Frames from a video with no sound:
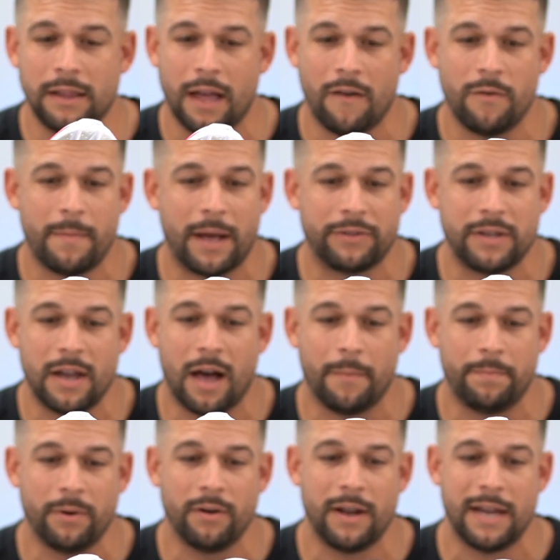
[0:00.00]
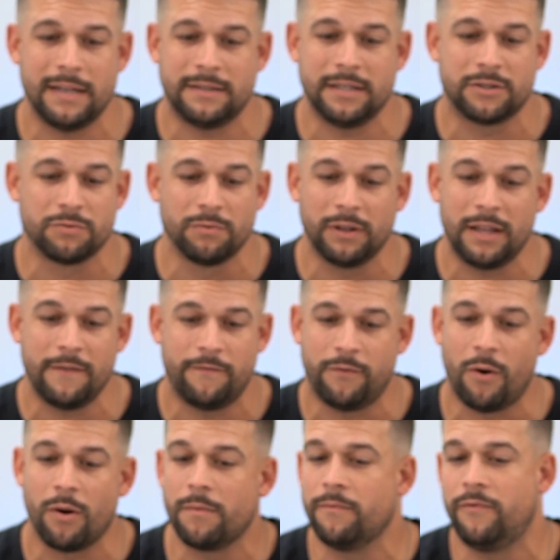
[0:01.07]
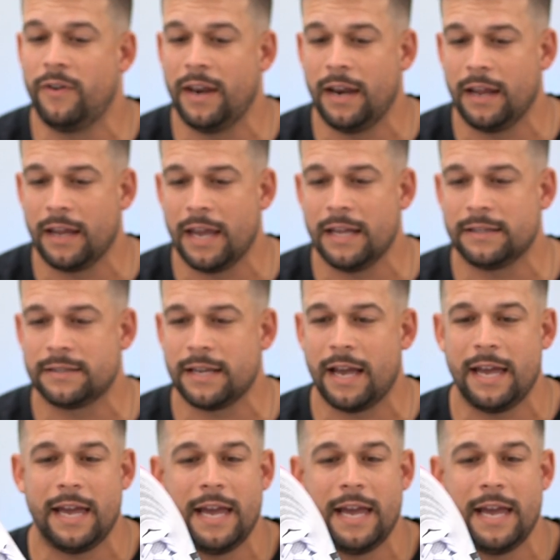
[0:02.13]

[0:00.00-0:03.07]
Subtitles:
love about the upper is it's really form fitting. It's